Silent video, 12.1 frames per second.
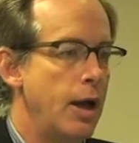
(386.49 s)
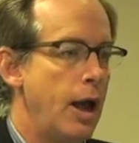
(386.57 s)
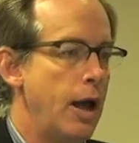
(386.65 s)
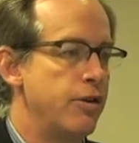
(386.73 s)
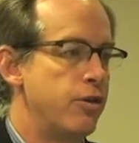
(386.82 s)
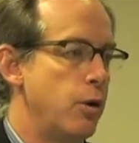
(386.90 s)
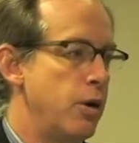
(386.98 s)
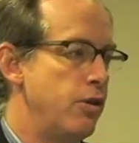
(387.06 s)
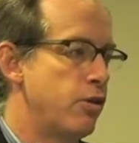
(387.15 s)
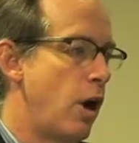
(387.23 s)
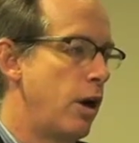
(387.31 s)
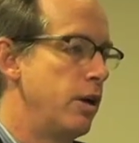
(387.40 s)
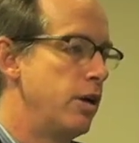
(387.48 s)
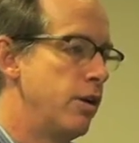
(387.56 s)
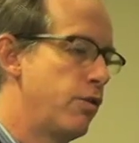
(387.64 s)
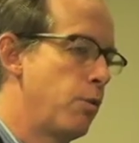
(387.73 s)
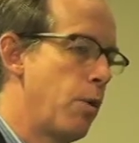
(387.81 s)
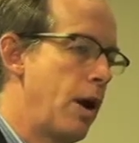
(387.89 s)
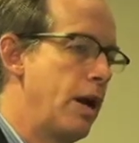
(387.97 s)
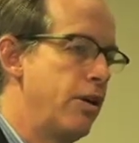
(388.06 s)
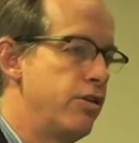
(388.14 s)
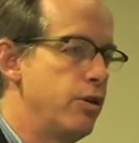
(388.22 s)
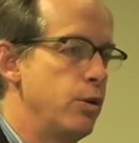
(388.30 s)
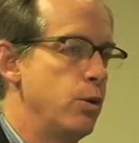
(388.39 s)
And so he sought in different
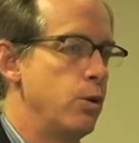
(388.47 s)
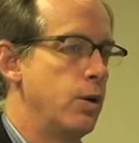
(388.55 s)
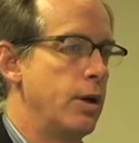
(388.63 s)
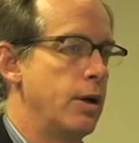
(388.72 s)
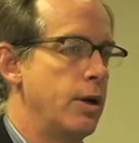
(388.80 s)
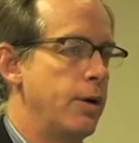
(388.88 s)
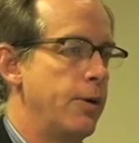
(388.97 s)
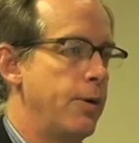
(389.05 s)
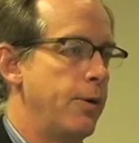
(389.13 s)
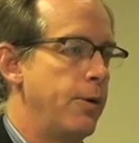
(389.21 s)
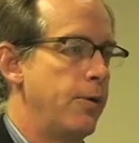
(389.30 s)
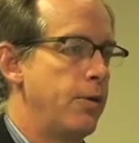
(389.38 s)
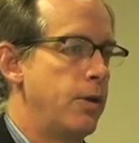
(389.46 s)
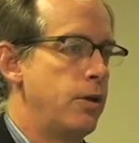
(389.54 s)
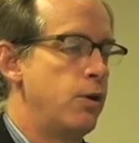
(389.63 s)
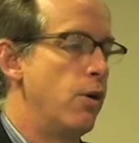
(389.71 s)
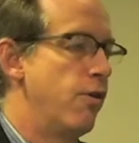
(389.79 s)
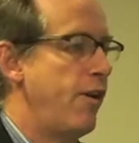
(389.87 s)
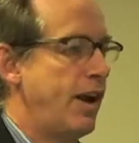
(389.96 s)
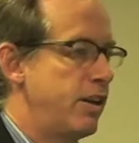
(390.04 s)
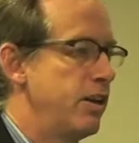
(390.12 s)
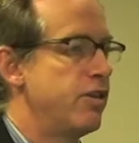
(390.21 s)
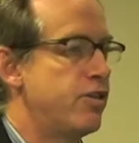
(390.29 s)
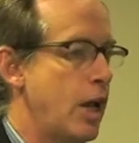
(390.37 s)
ways to, uh, to effect
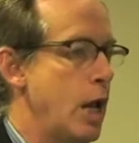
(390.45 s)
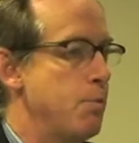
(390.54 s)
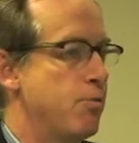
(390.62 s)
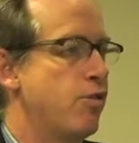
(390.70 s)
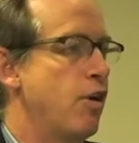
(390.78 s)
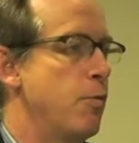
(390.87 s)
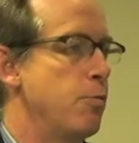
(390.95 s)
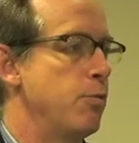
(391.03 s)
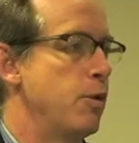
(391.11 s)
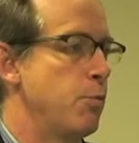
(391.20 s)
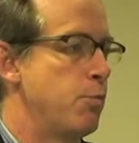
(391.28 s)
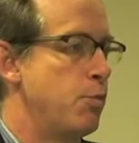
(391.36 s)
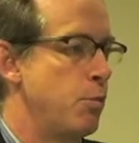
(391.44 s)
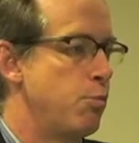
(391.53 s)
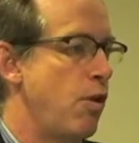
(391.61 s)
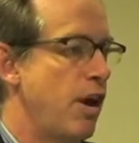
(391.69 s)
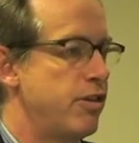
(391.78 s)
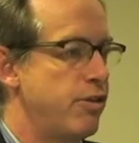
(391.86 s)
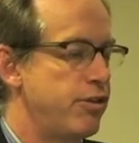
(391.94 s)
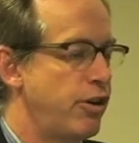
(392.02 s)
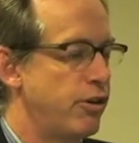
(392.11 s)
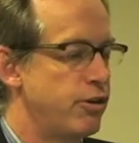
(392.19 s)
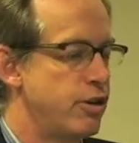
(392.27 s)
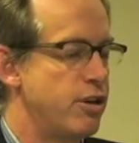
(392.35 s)
an escape from the, the press of
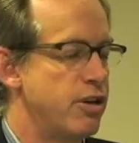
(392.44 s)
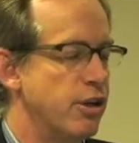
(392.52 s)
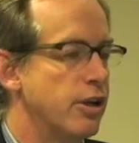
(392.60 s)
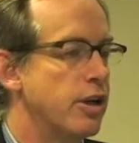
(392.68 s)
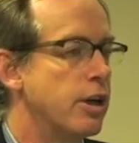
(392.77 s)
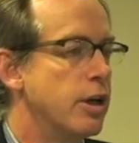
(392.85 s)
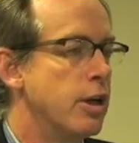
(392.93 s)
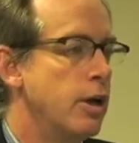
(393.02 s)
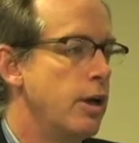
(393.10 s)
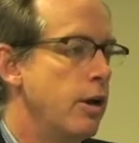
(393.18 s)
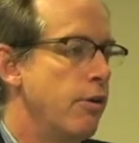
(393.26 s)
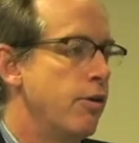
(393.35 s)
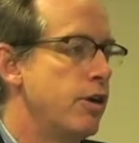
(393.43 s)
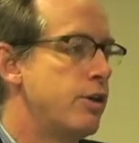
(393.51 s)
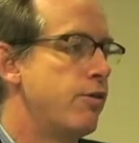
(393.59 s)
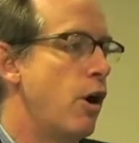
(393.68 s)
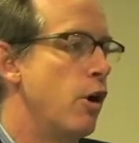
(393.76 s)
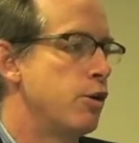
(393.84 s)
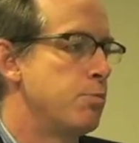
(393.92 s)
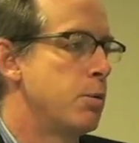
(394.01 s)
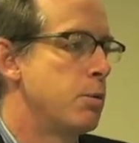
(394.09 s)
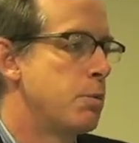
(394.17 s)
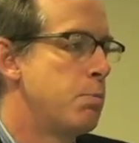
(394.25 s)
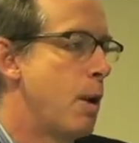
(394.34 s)
southern gentility. First of all,
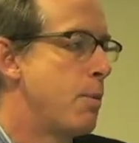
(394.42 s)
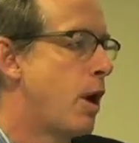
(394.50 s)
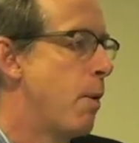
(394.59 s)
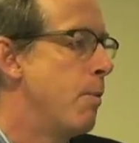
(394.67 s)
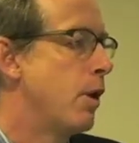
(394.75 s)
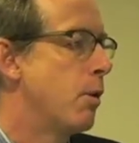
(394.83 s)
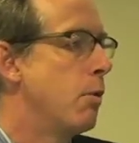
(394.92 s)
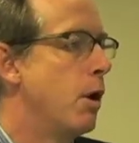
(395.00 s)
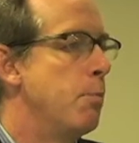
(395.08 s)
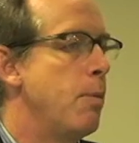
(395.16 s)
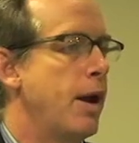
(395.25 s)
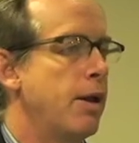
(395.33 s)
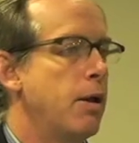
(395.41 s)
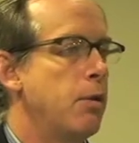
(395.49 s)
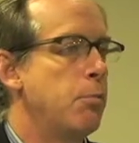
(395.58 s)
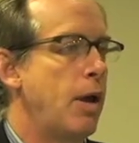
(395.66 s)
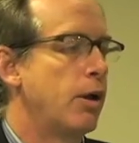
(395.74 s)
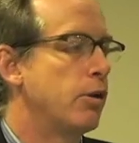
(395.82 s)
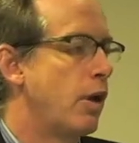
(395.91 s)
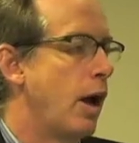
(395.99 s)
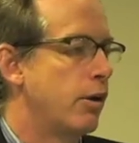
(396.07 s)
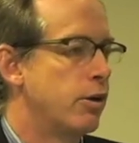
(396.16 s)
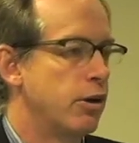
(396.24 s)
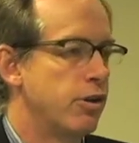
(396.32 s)
by becoming a, med medical
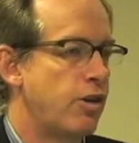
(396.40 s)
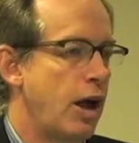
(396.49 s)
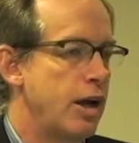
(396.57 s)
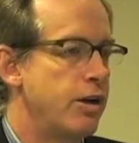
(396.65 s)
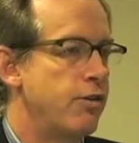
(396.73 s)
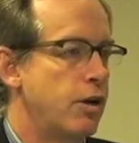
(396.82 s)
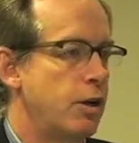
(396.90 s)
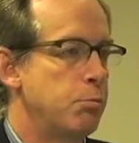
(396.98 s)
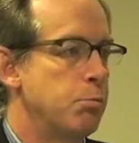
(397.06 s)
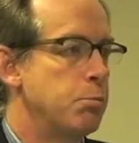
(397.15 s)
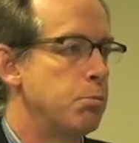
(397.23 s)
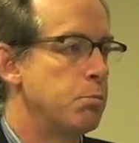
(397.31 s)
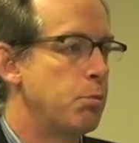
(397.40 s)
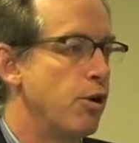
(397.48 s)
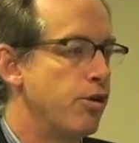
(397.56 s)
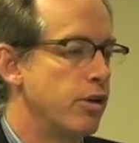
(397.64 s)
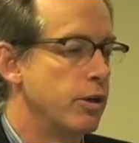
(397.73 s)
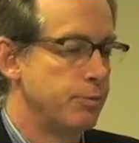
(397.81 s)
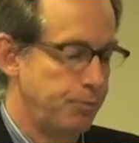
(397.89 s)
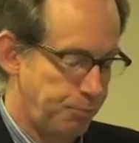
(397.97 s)
doctor, a scientific person.